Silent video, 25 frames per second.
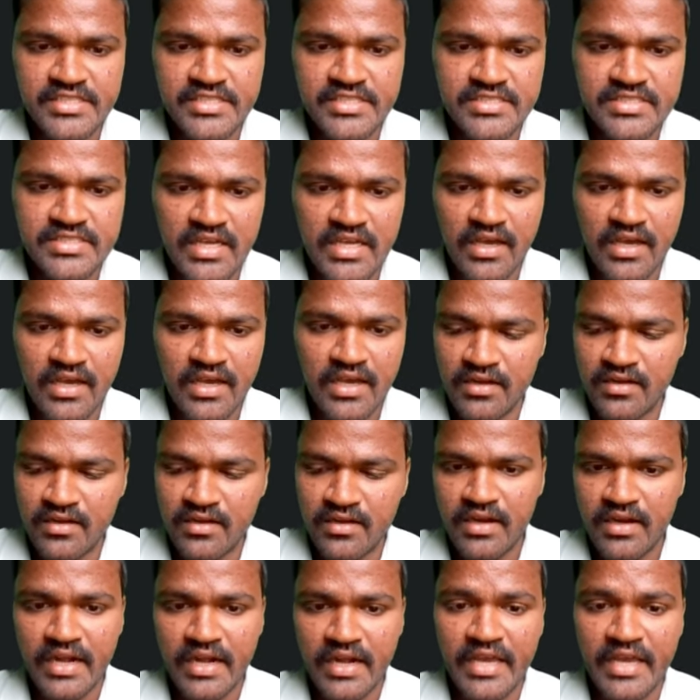a star
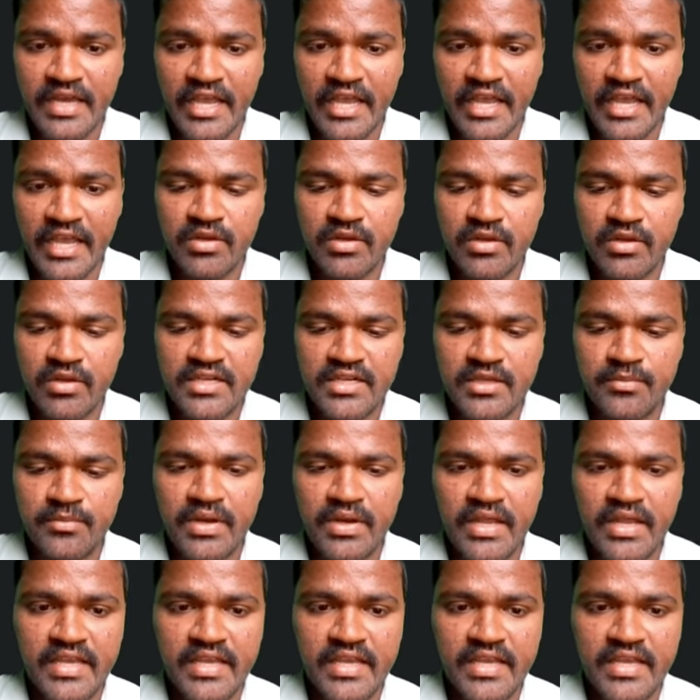and I will
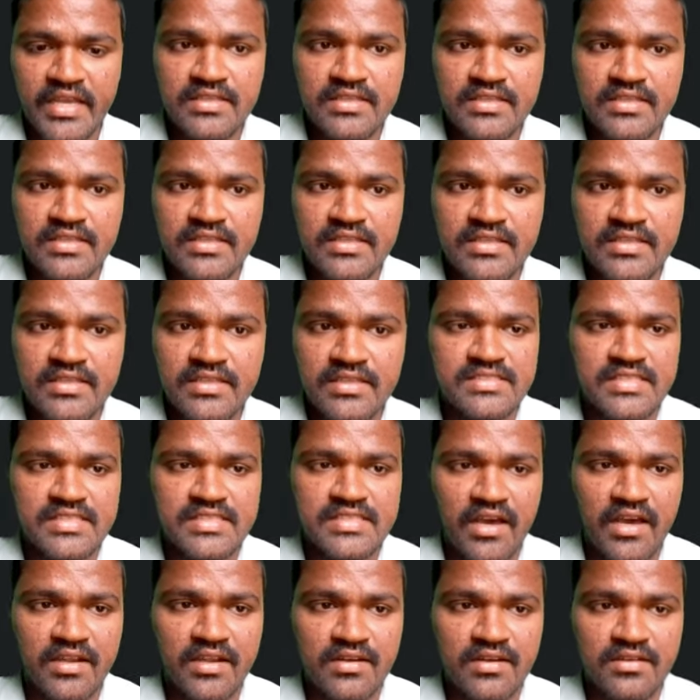multiply this
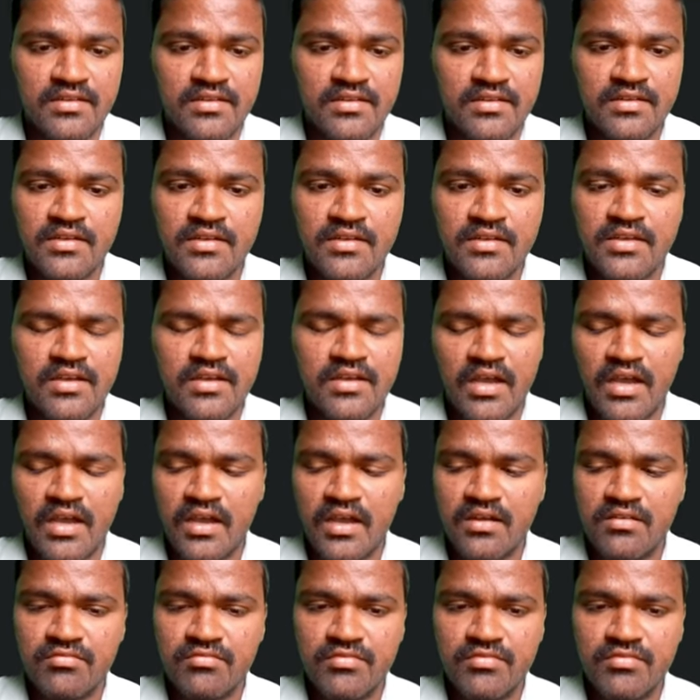star.
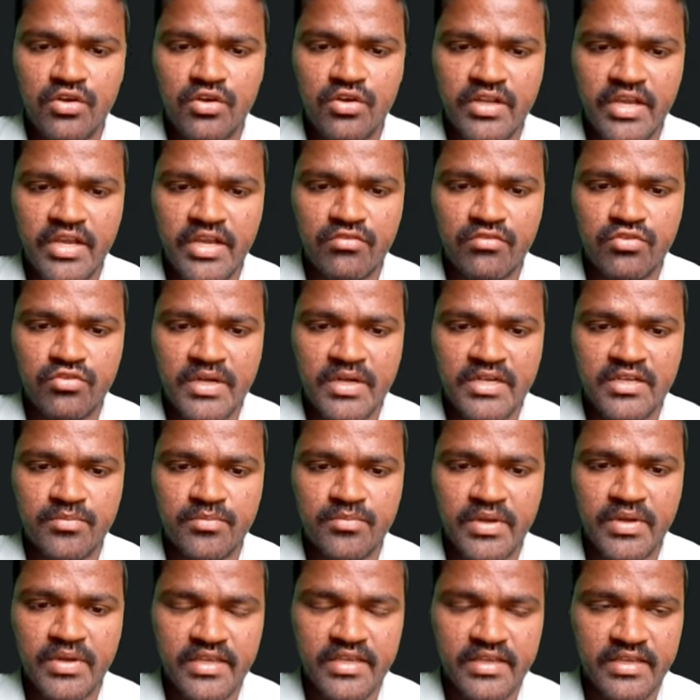We don't have to
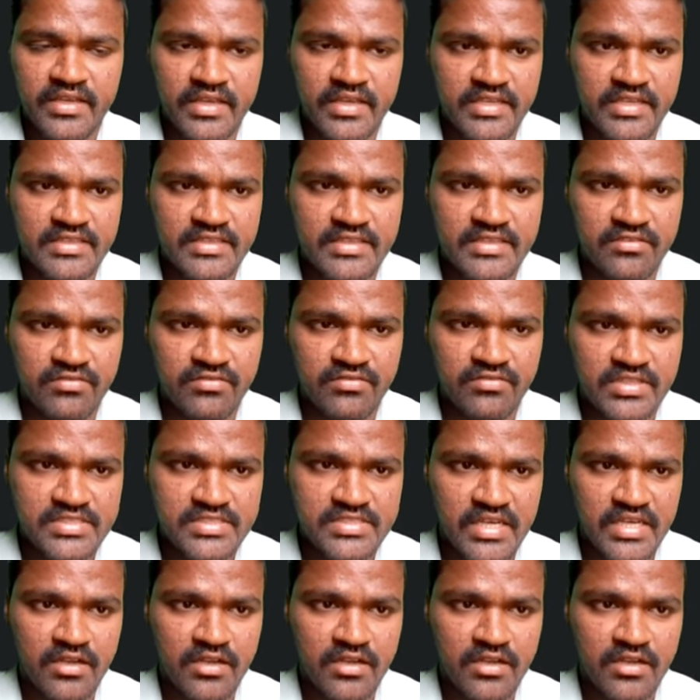multiply anything with
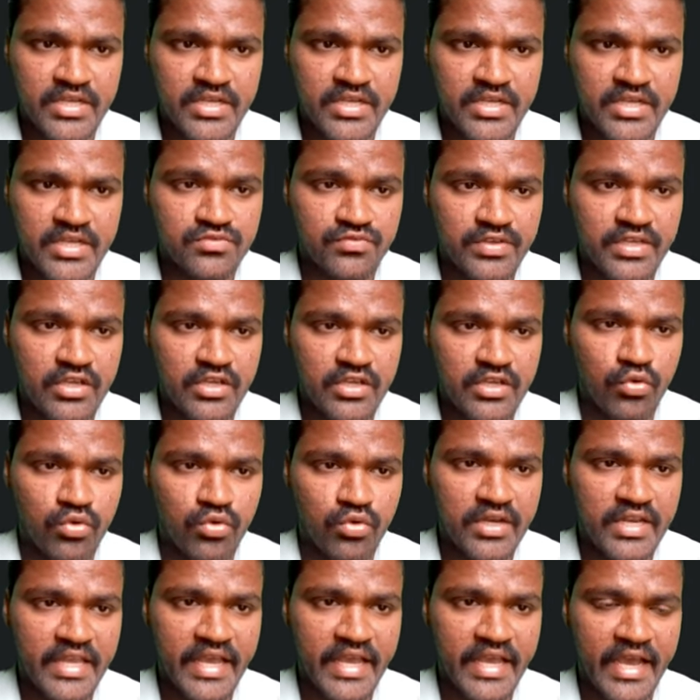star because we
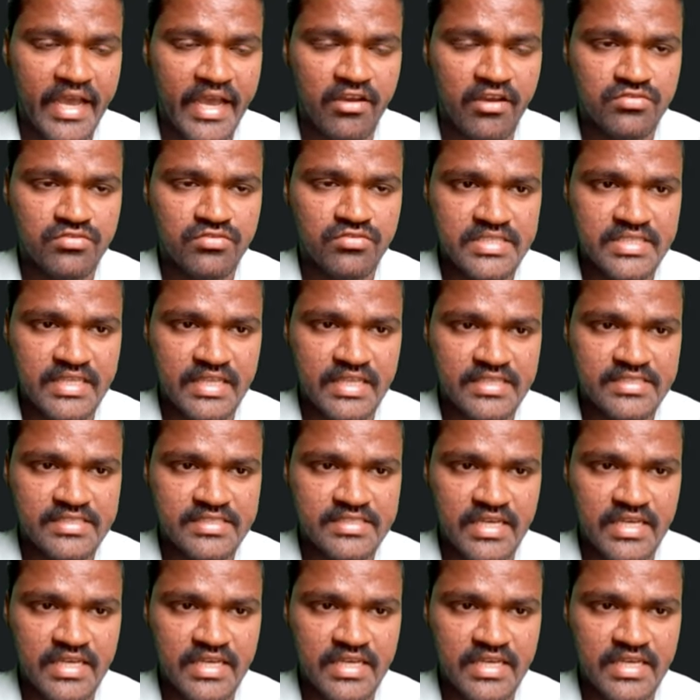only have single